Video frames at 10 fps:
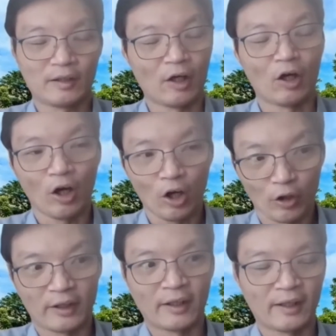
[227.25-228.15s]

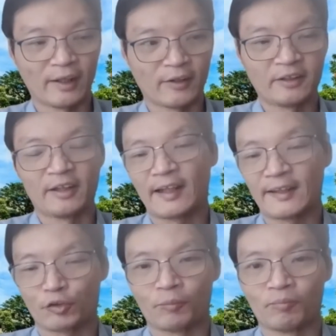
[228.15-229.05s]
or in the
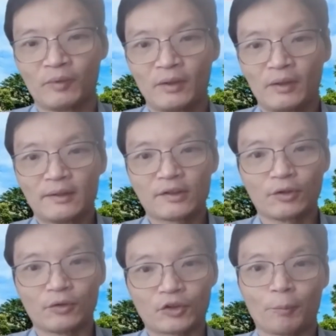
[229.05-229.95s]
classroom.
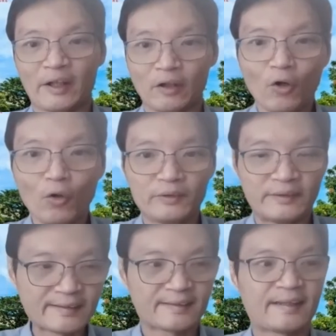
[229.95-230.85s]
So, but all
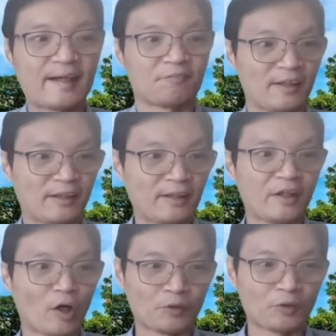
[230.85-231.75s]
these type of
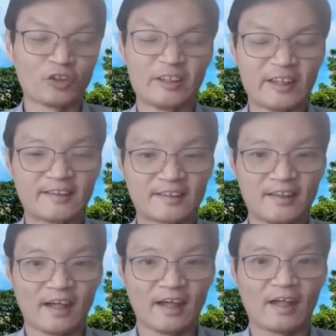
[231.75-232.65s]
learning opportunities
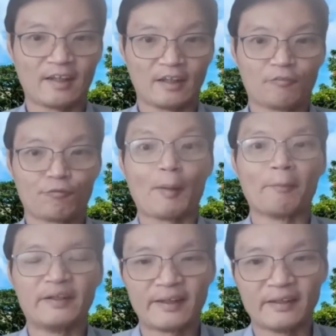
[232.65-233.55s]
are
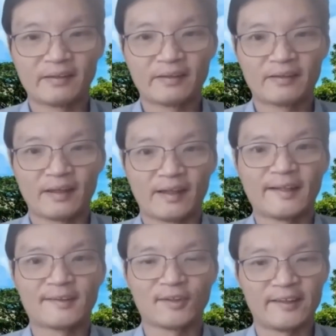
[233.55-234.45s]
fragmented,
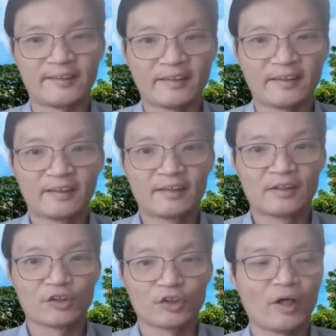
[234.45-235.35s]
isolated.
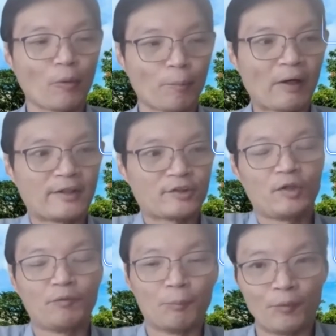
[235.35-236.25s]
So how about
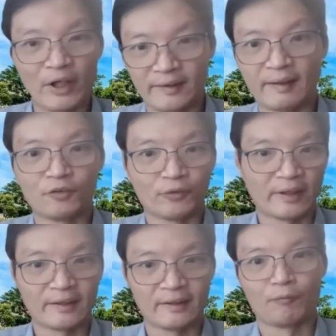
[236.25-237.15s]
actually we bring them
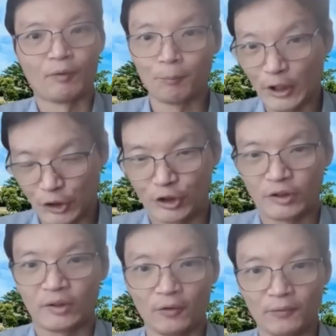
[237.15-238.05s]
together? We
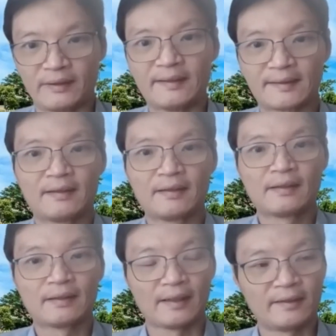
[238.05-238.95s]
bridge all these
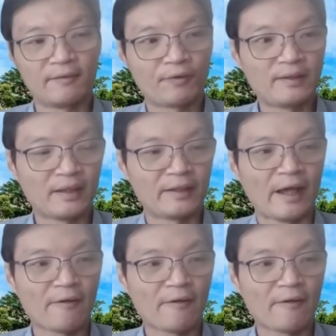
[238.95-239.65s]
different learning